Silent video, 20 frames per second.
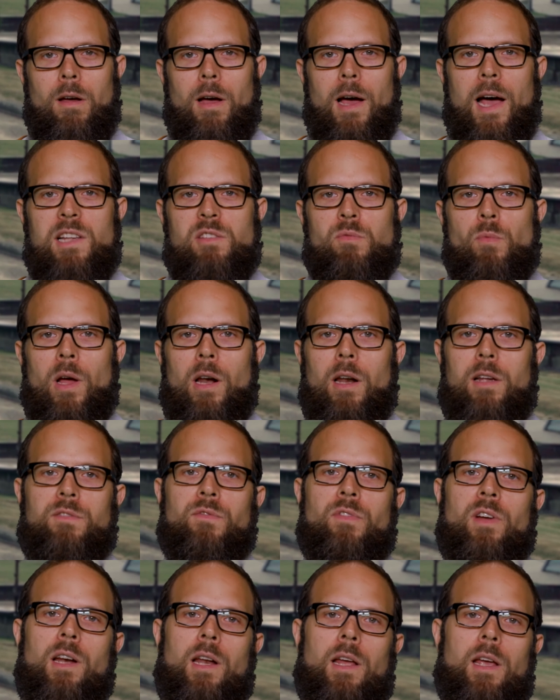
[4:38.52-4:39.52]
as well as
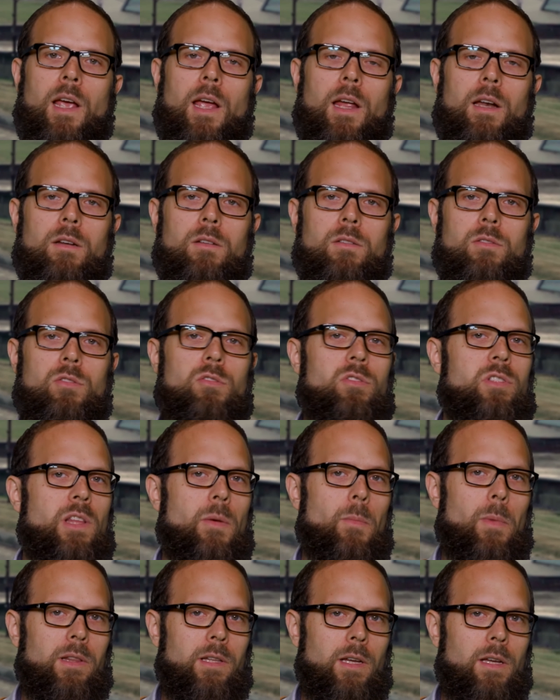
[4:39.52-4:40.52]
filling in
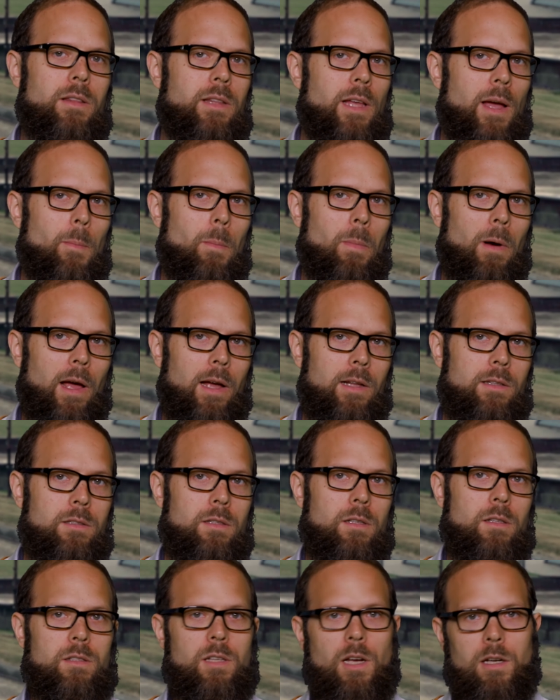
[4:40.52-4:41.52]
systematic
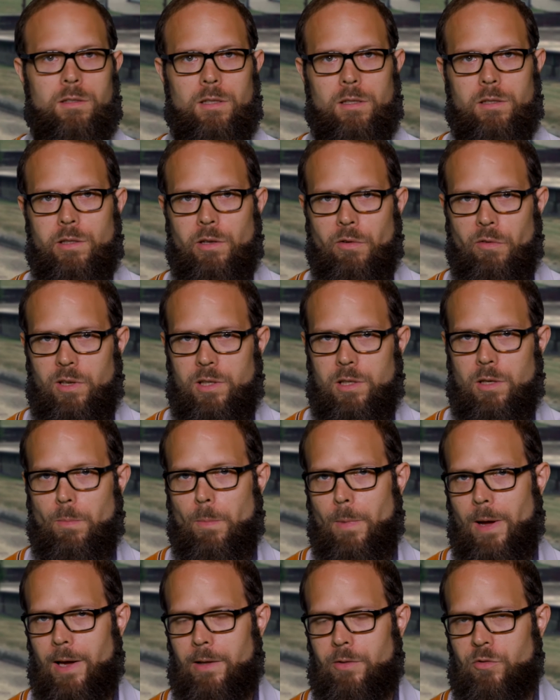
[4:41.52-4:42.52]
templates such as the risk
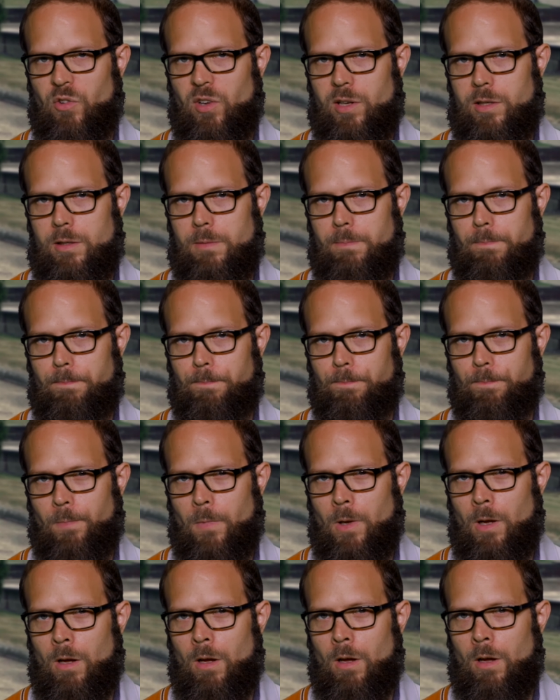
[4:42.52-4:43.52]
matrix.
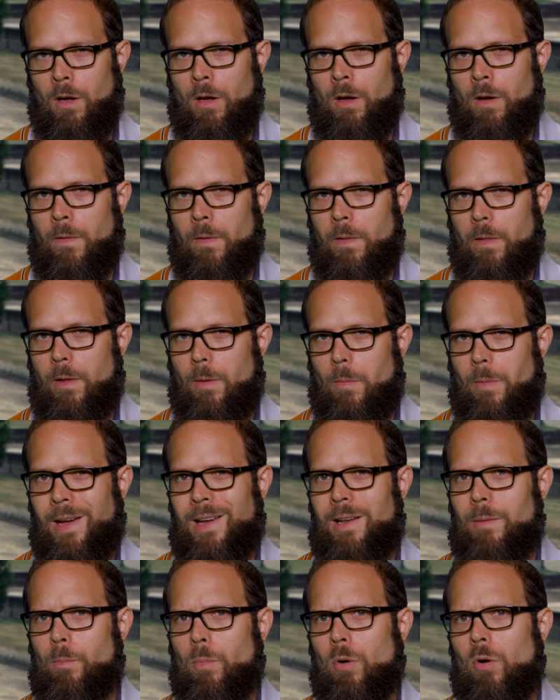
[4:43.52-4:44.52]
The
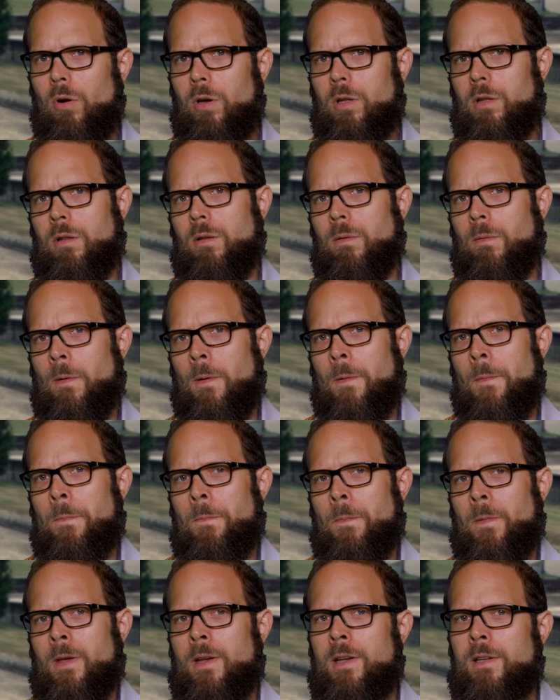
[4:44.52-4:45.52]
main point
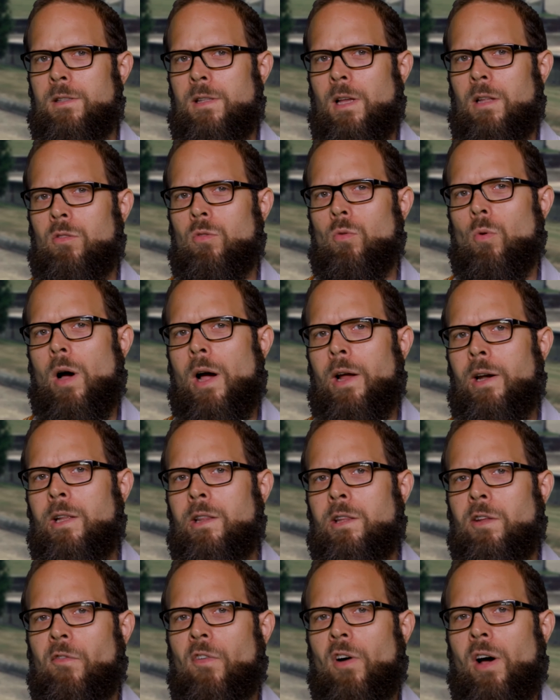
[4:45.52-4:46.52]
is that to
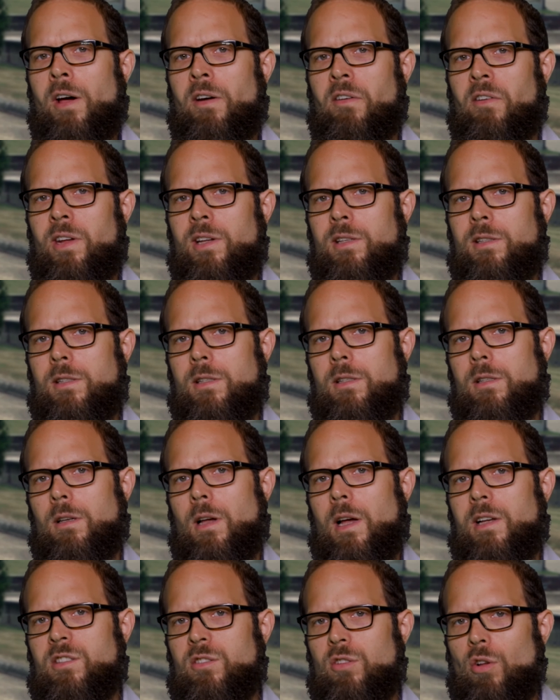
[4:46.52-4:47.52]
identify risks
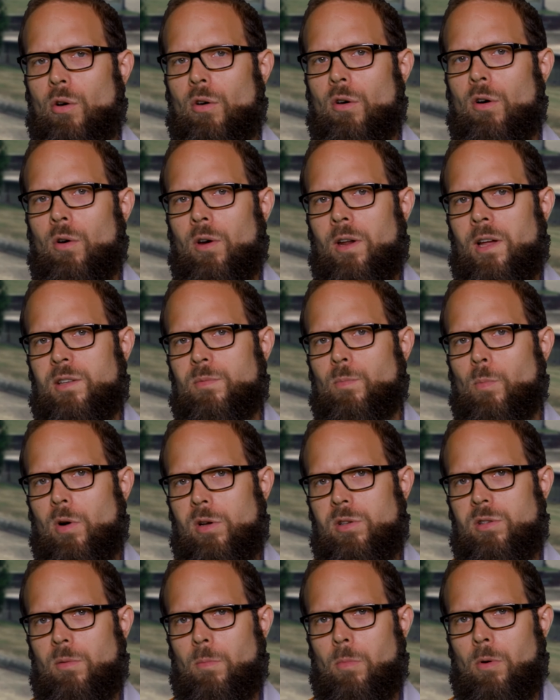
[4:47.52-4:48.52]
as thoroughly as
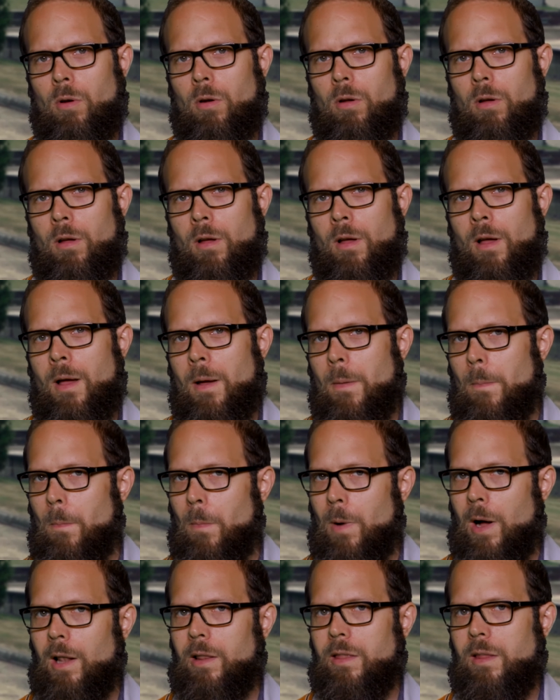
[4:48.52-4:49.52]
possible,
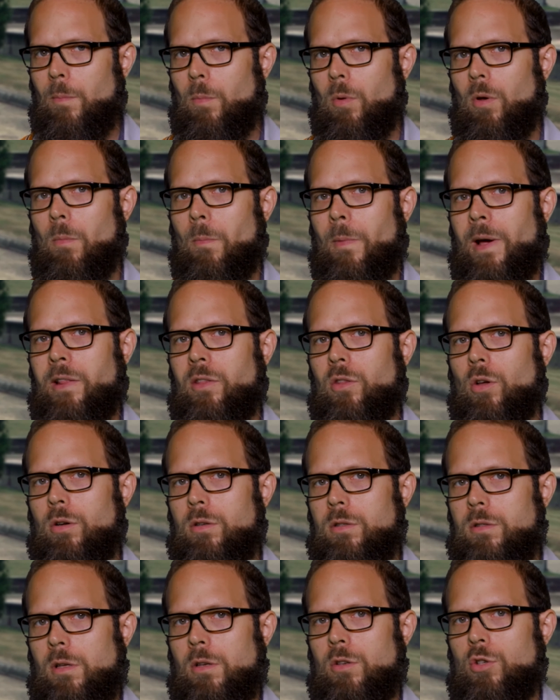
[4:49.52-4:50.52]
multiple
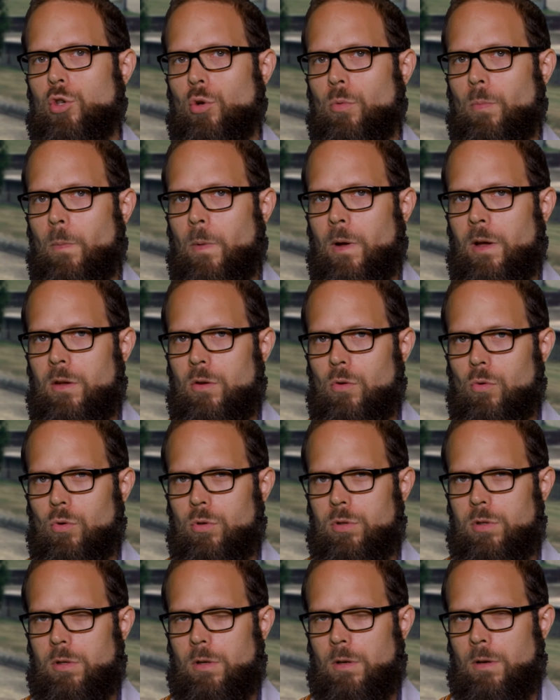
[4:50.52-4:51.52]
methods should be
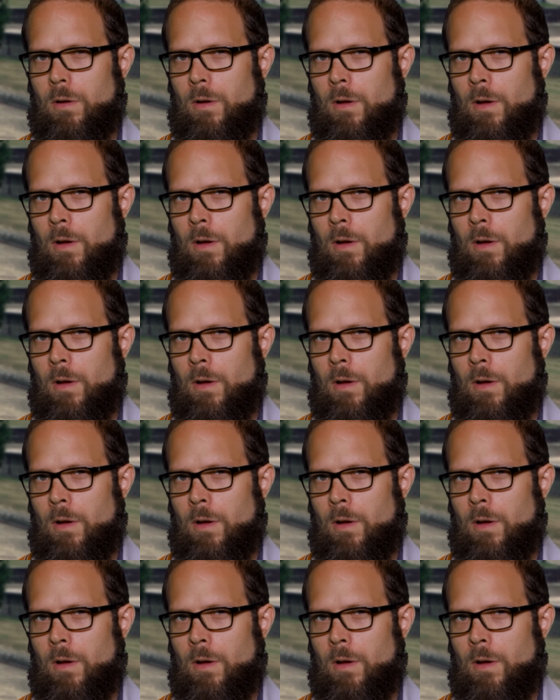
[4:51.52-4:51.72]
used,